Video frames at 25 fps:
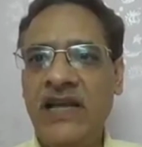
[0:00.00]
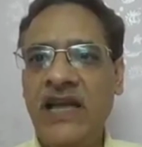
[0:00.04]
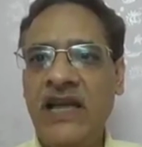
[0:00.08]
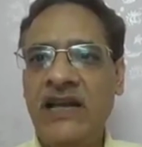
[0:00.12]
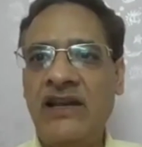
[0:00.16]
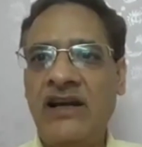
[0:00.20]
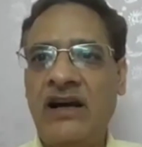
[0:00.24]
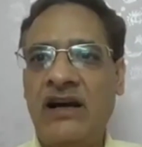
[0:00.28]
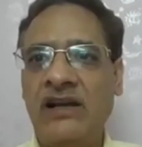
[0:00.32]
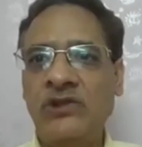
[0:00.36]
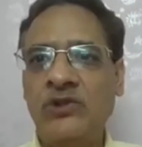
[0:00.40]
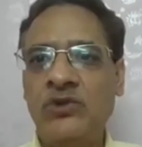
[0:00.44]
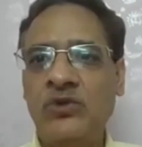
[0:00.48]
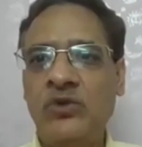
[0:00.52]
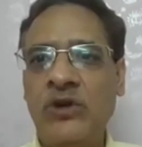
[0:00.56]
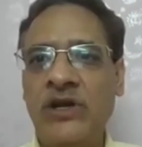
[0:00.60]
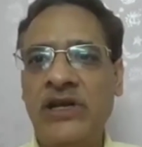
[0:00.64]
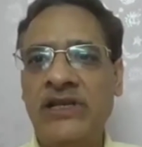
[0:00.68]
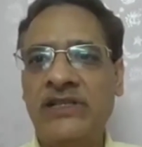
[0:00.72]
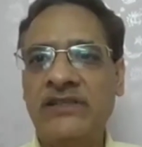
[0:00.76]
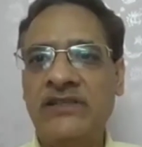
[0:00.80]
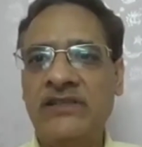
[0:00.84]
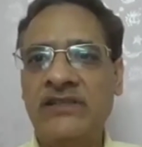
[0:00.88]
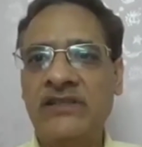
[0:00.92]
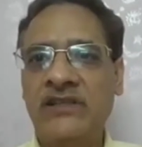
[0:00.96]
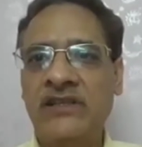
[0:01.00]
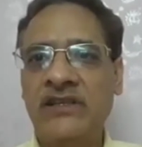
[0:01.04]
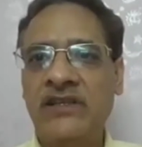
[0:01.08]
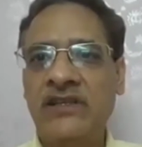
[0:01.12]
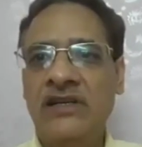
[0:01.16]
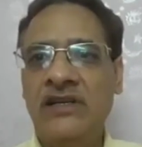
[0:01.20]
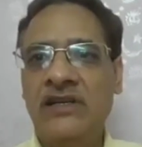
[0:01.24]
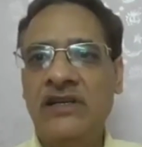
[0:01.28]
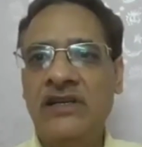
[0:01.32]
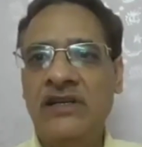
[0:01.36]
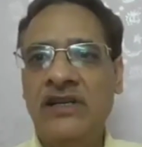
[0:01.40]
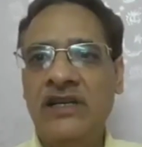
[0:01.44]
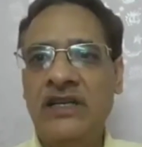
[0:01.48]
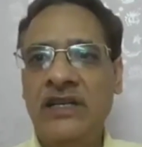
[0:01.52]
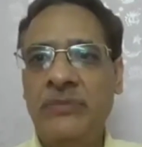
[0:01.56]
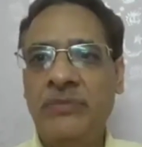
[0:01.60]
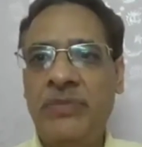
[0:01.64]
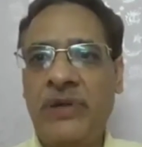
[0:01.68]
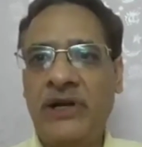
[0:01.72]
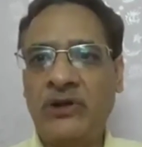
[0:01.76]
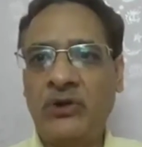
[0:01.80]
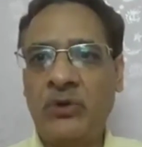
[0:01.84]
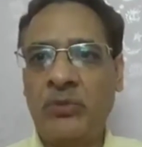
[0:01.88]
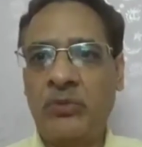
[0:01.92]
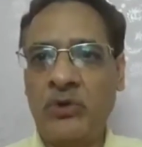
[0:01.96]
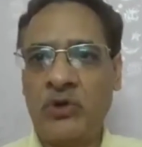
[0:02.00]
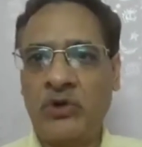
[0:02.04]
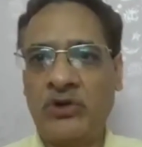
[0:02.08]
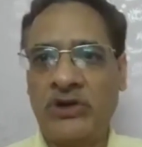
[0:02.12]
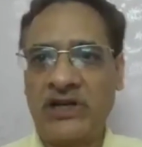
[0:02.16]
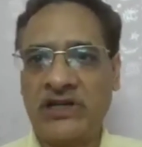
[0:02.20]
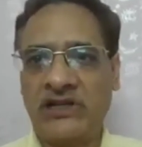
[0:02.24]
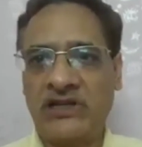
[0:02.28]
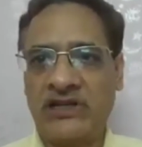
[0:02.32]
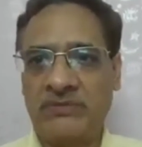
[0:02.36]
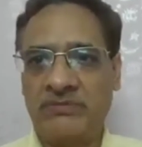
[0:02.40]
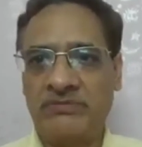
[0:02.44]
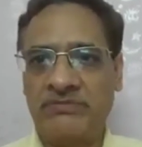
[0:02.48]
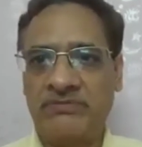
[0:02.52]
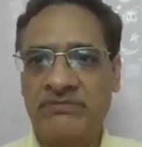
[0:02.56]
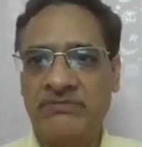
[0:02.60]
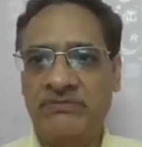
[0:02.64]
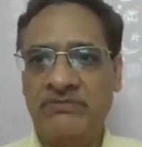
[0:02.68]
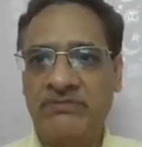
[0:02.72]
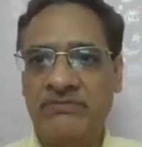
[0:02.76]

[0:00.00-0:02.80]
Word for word: and also as hepatoprotective.